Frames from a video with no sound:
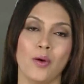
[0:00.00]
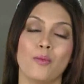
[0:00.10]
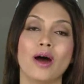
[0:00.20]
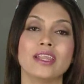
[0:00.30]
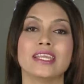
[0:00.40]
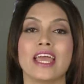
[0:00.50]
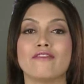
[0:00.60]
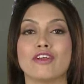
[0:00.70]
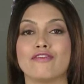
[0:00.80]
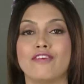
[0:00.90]
One in
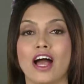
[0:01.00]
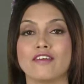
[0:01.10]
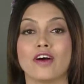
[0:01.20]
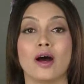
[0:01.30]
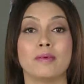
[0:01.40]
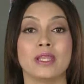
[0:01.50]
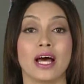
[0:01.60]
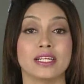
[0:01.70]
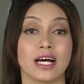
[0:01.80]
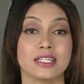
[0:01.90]
every five urban
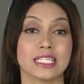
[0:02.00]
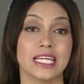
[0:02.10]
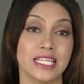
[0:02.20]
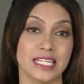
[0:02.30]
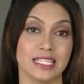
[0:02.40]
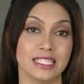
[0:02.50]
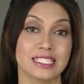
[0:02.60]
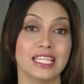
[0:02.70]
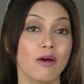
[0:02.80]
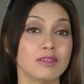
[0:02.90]
adult Indians
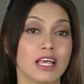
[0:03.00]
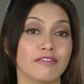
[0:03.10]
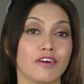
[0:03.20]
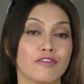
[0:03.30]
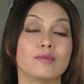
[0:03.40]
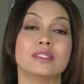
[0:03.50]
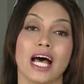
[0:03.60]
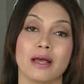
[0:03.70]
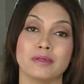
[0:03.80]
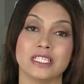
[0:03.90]
now suffer from
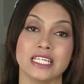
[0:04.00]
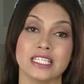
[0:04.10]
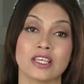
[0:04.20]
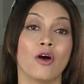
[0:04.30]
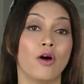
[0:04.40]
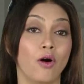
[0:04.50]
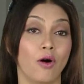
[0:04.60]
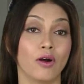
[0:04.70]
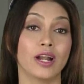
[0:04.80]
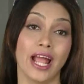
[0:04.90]
diabetes
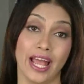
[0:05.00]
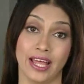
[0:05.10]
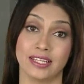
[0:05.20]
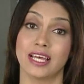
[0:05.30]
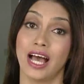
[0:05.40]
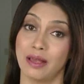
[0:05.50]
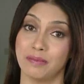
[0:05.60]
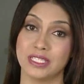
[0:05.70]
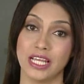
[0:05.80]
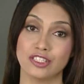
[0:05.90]
or and
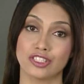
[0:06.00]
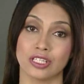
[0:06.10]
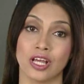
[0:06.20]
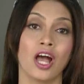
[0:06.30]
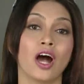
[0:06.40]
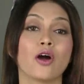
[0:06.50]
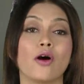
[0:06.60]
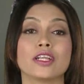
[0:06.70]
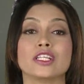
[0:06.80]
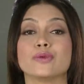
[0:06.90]
hypertension,
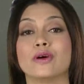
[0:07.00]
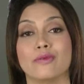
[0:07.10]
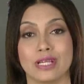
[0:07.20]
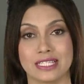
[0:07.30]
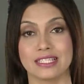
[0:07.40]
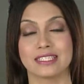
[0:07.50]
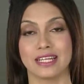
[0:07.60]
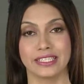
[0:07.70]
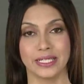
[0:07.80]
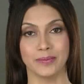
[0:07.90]
according to a recent
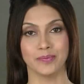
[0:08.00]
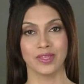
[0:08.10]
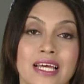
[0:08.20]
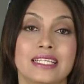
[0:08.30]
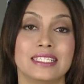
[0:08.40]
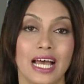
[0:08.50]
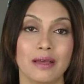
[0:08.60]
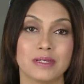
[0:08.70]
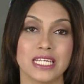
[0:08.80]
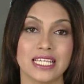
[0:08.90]
study.
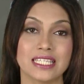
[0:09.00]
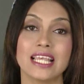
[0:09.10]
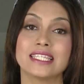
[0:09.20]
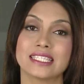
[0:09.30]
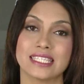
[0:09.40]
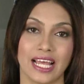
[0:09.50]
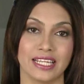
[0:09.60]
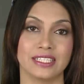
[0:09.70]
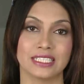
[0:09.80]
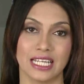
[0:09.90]
Diabetes is a
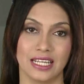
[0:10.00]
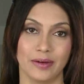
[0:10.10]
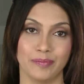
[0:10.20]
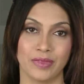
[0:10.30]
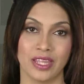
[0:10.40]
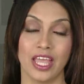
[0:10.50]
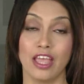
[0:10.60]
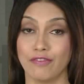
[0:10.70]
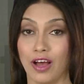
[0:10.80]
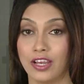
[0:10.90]
silent killer.
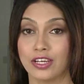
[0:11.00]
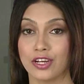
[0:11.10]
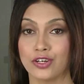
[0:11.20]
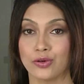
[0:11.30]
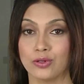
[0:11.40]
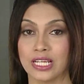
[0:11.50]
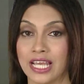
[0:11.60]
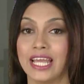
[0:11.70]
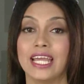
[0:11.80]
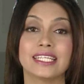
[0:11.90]
If uncontrolled,
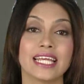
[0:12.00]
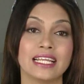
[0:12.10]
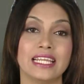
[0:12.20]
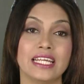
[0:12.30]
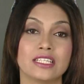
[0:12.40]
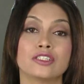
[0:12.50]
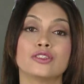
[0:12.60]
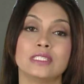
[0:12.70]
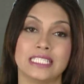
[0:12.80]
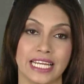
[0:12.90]
it can lead
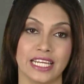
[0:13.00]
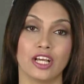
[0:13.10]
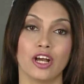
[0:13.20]
to deadly